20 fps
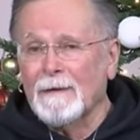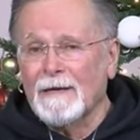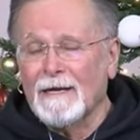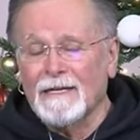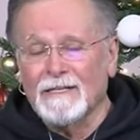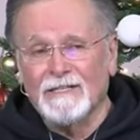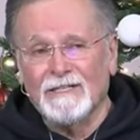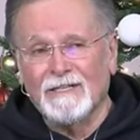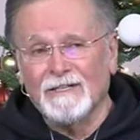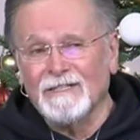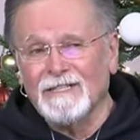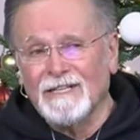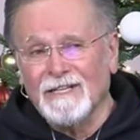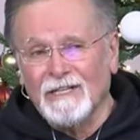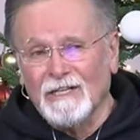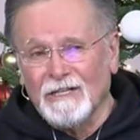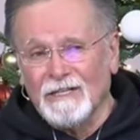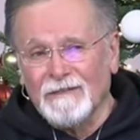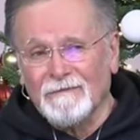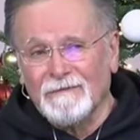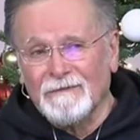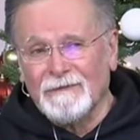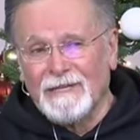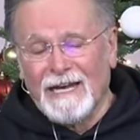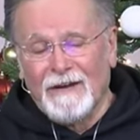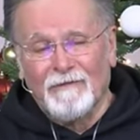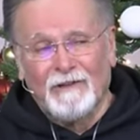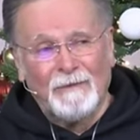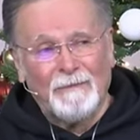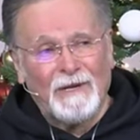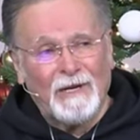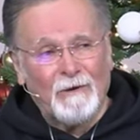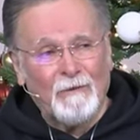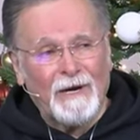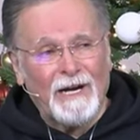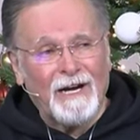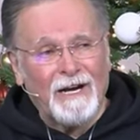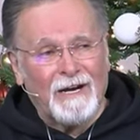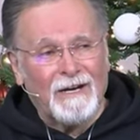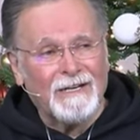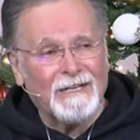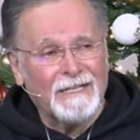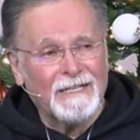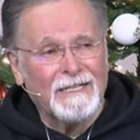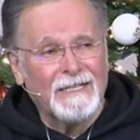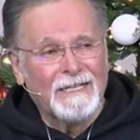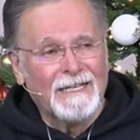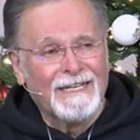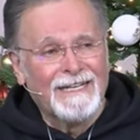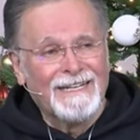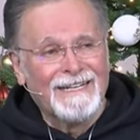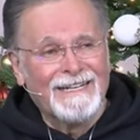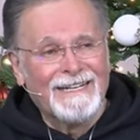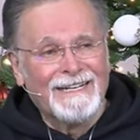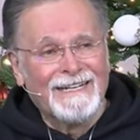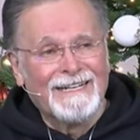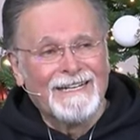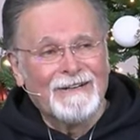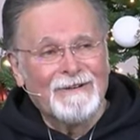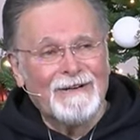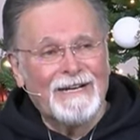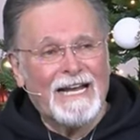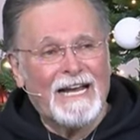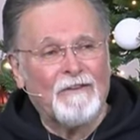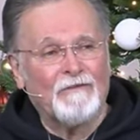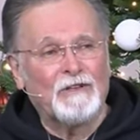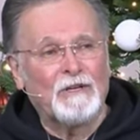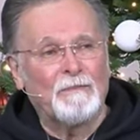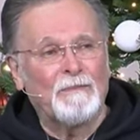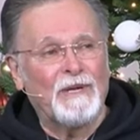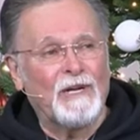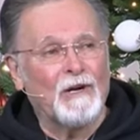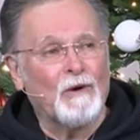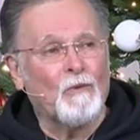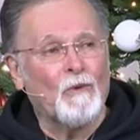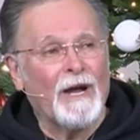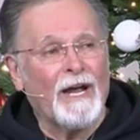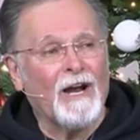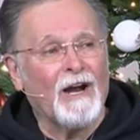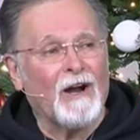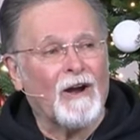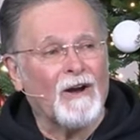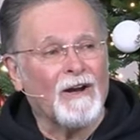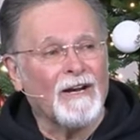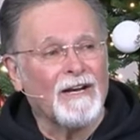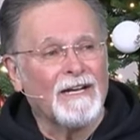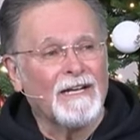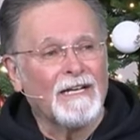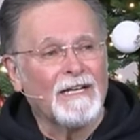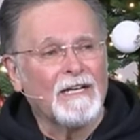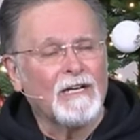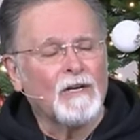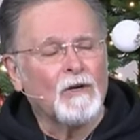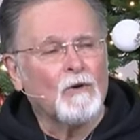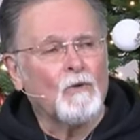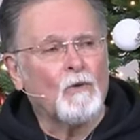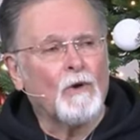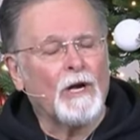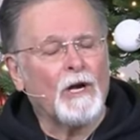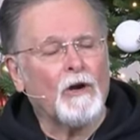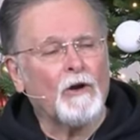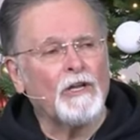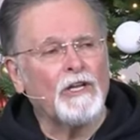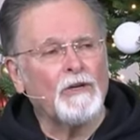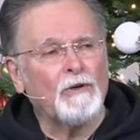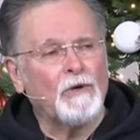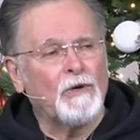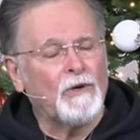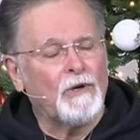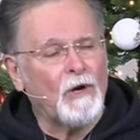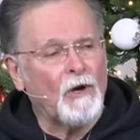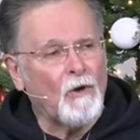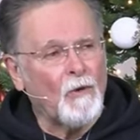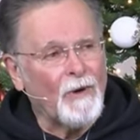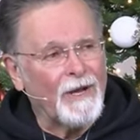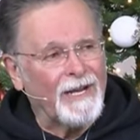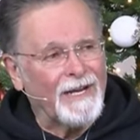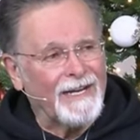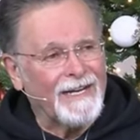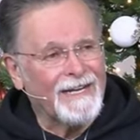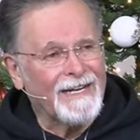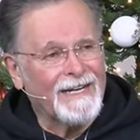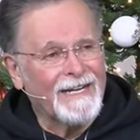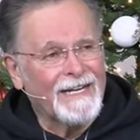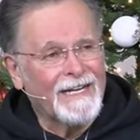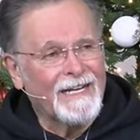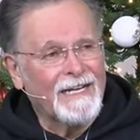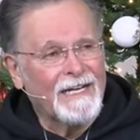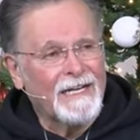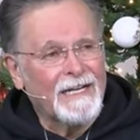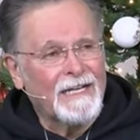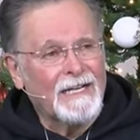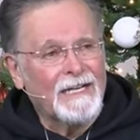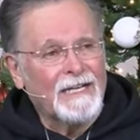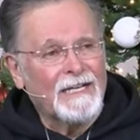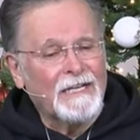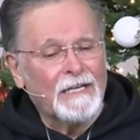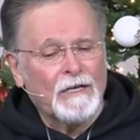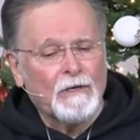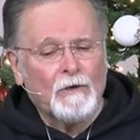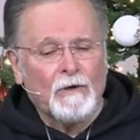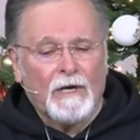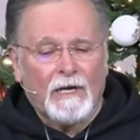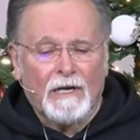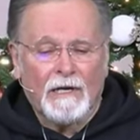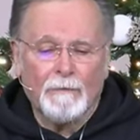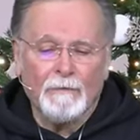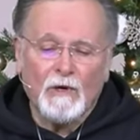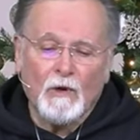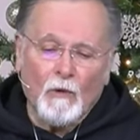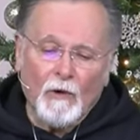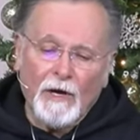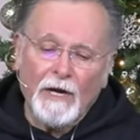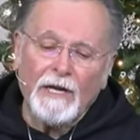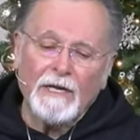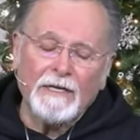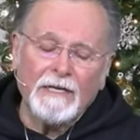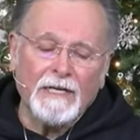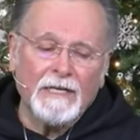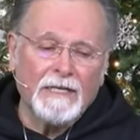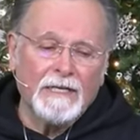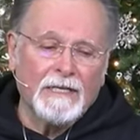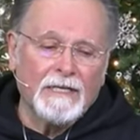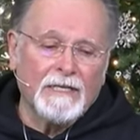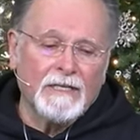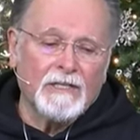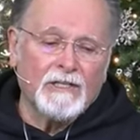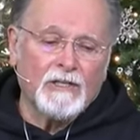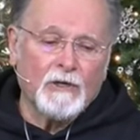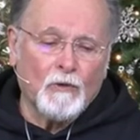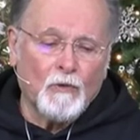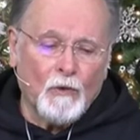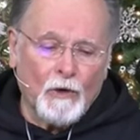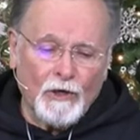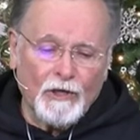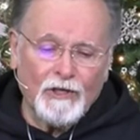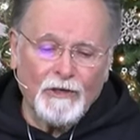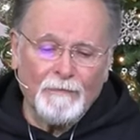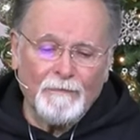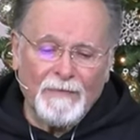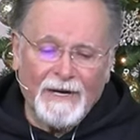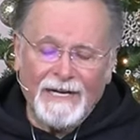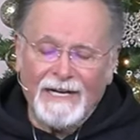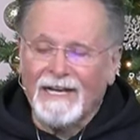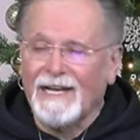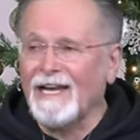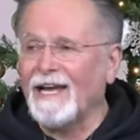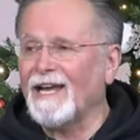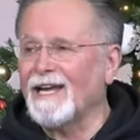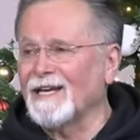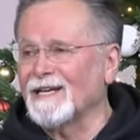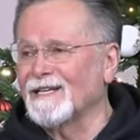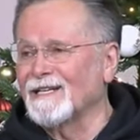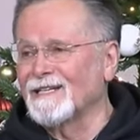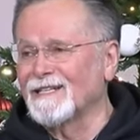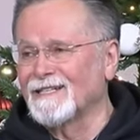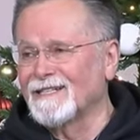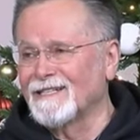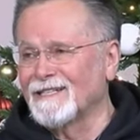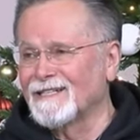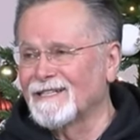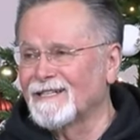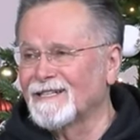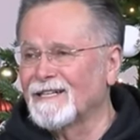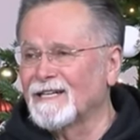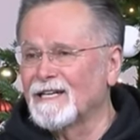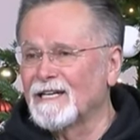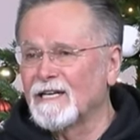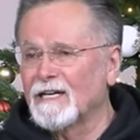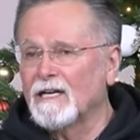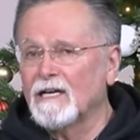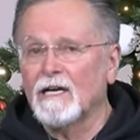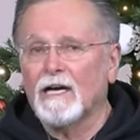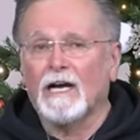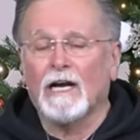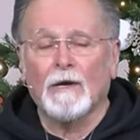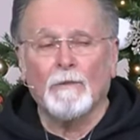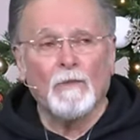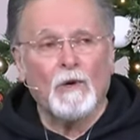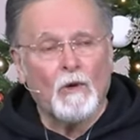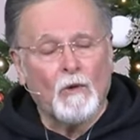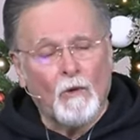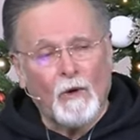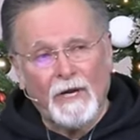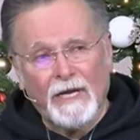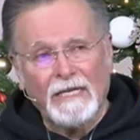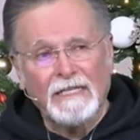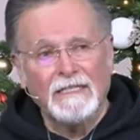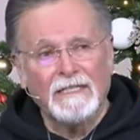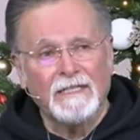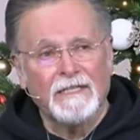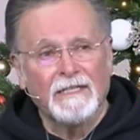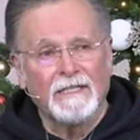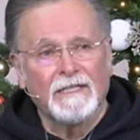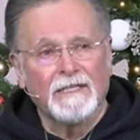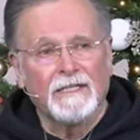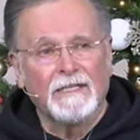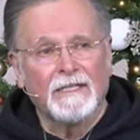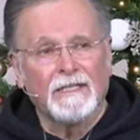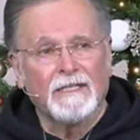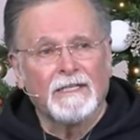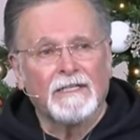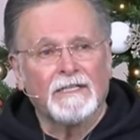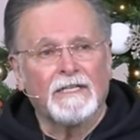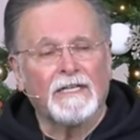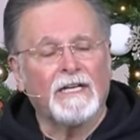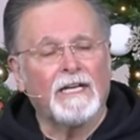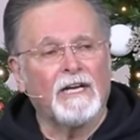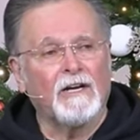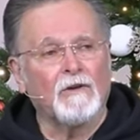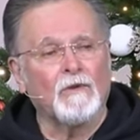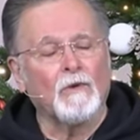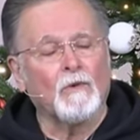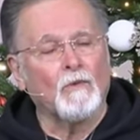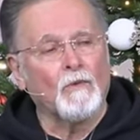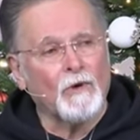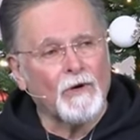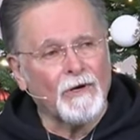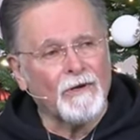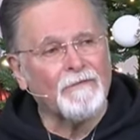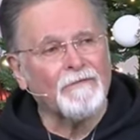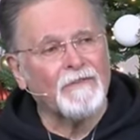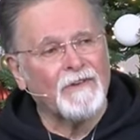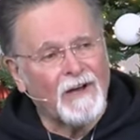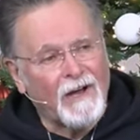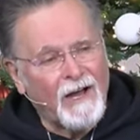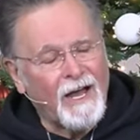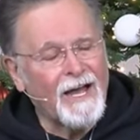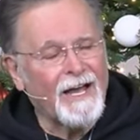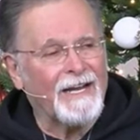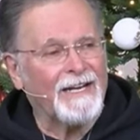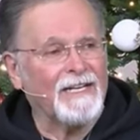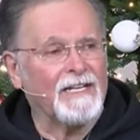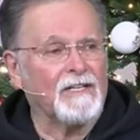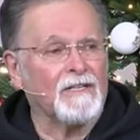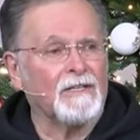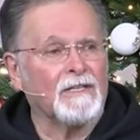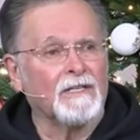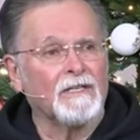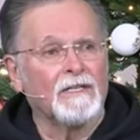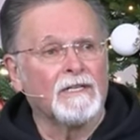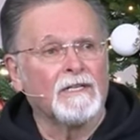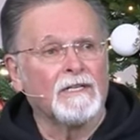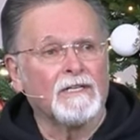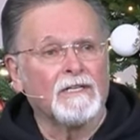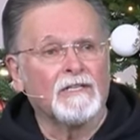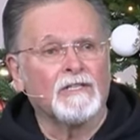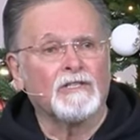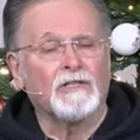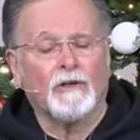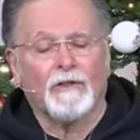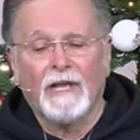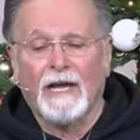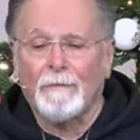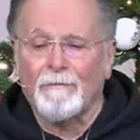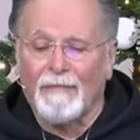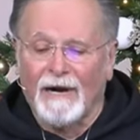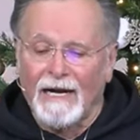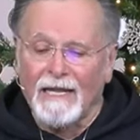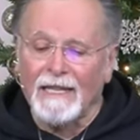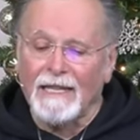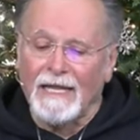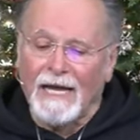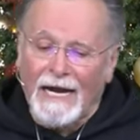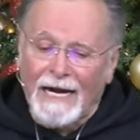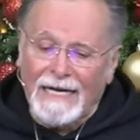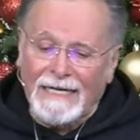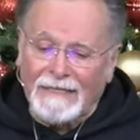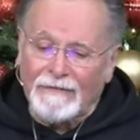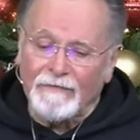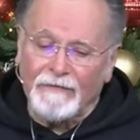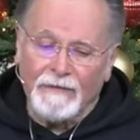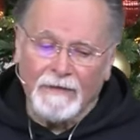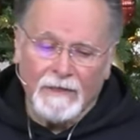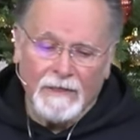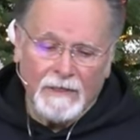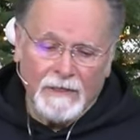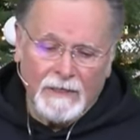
And so, you know, we have to be aware. We have to be aware. Where are you going? I'm going to worship my king. I'm going to hear the word of God so that my life